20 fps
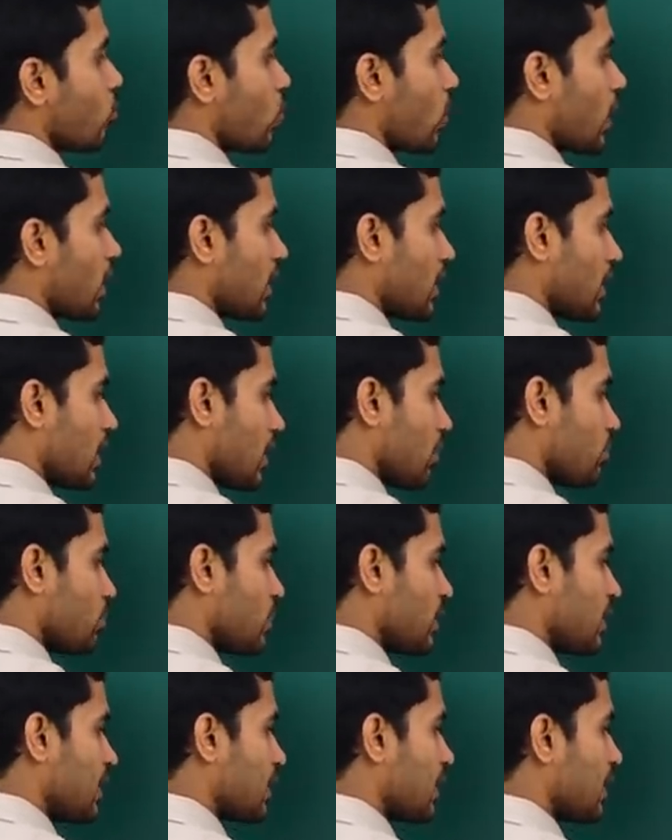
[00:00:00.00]
one
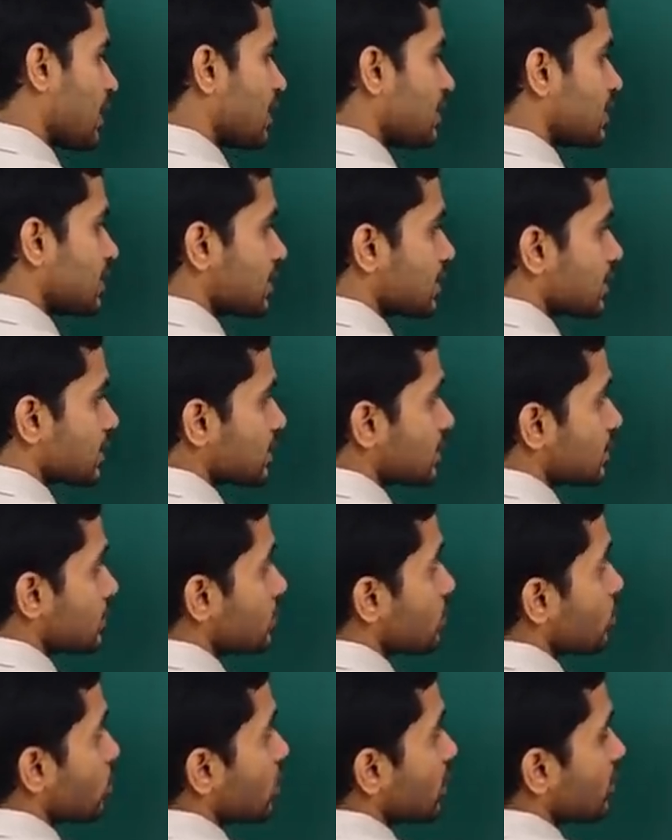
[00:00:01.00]
complete lens.
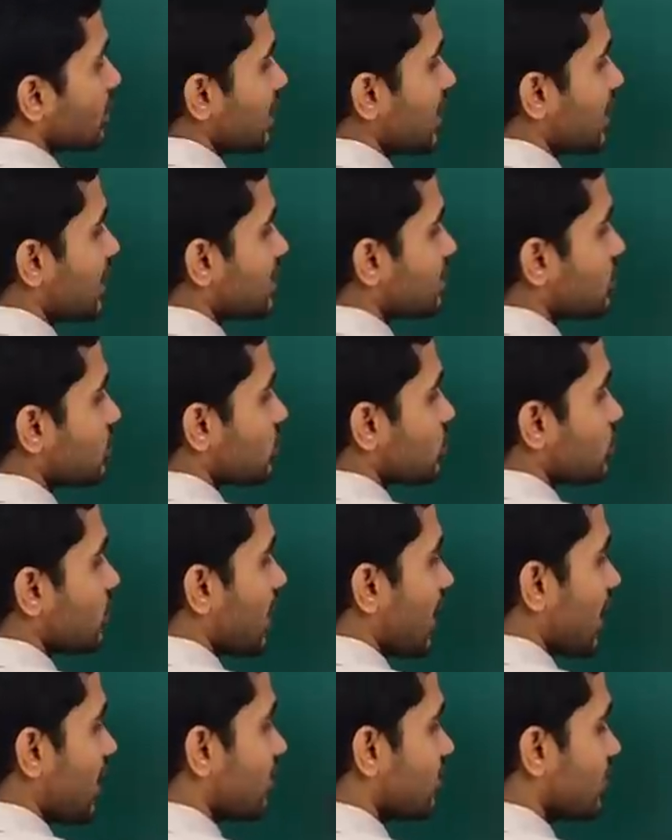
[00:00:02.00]
So, whatever lens which
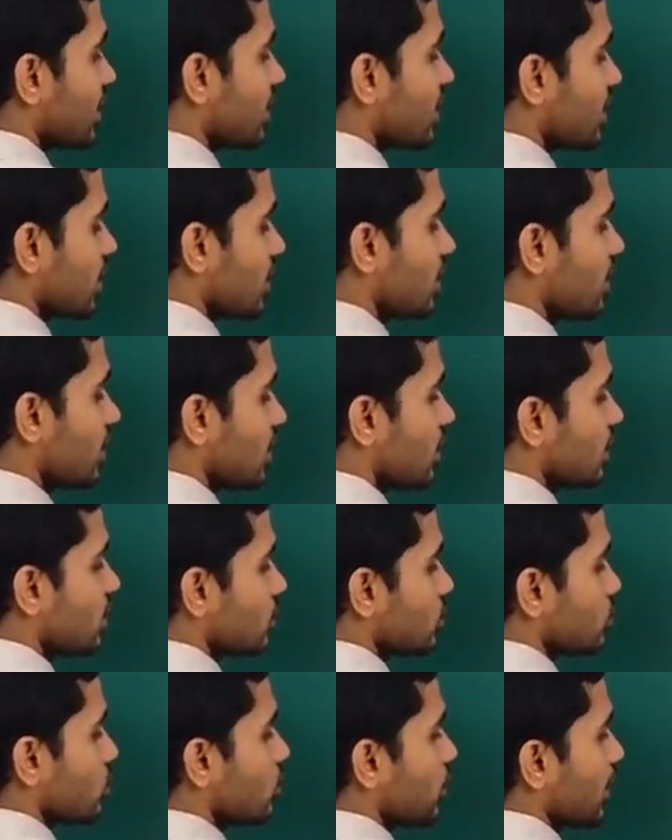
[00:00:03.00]
we have there.
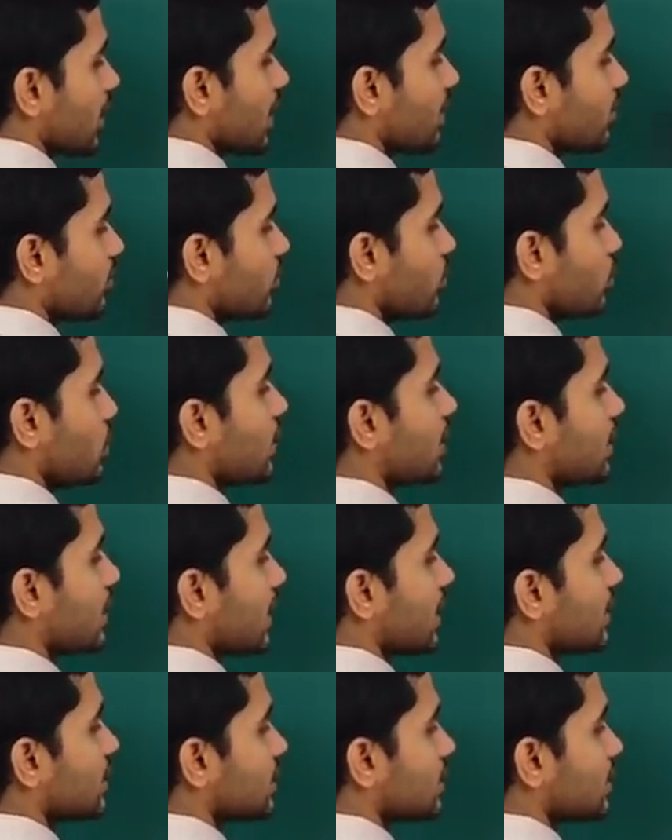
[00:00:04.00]
So, we can view it
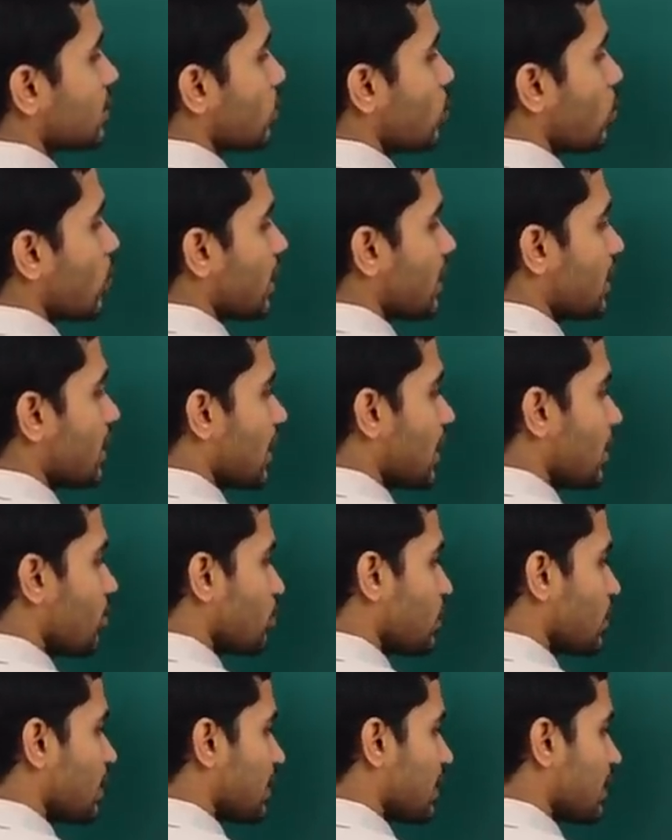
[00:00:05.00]
as one
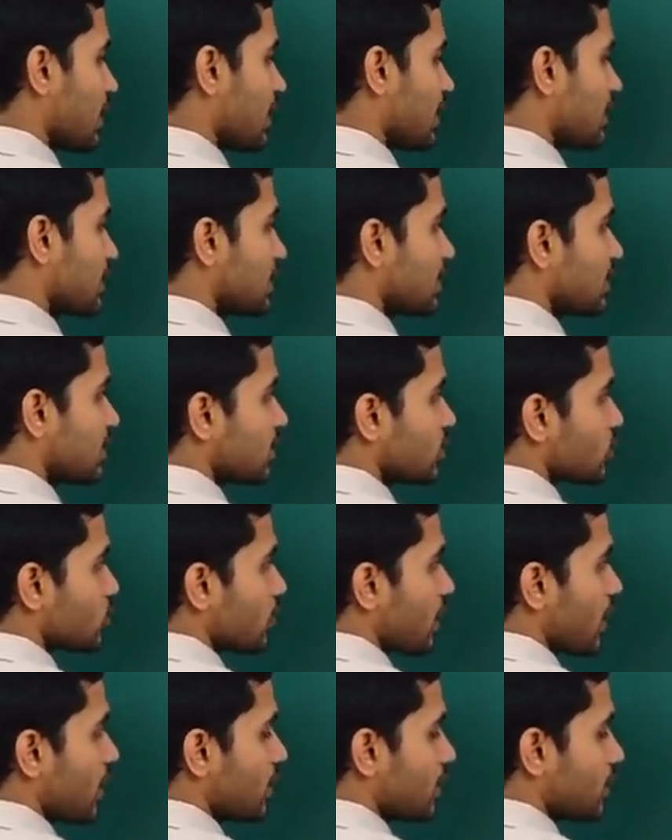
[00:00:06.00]
complete lens in this
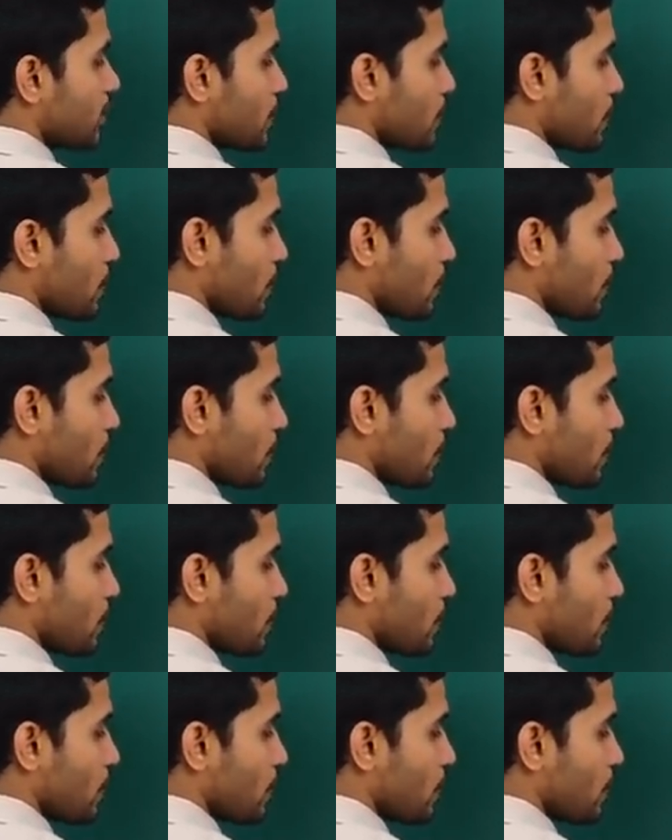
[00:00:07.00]
manner